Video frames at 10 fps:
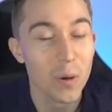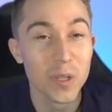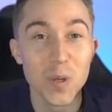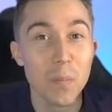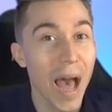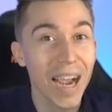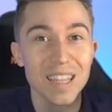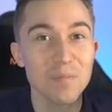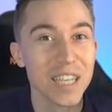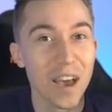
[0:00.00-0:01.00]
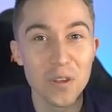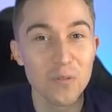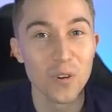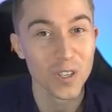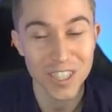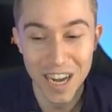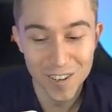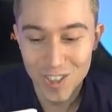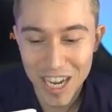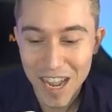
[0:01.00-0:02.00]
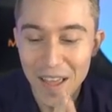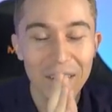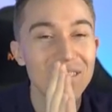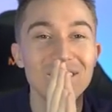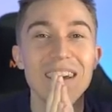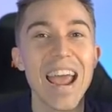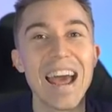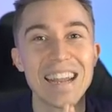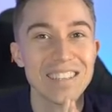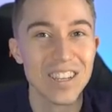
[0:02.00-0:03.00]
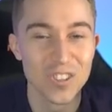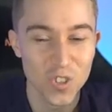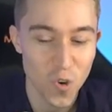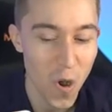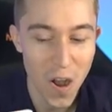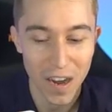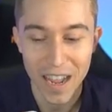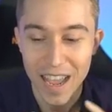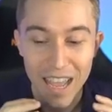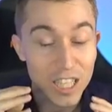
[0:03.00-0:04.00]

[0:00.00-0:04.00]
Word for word: but when you pack them together for a synergy, man, is it strong.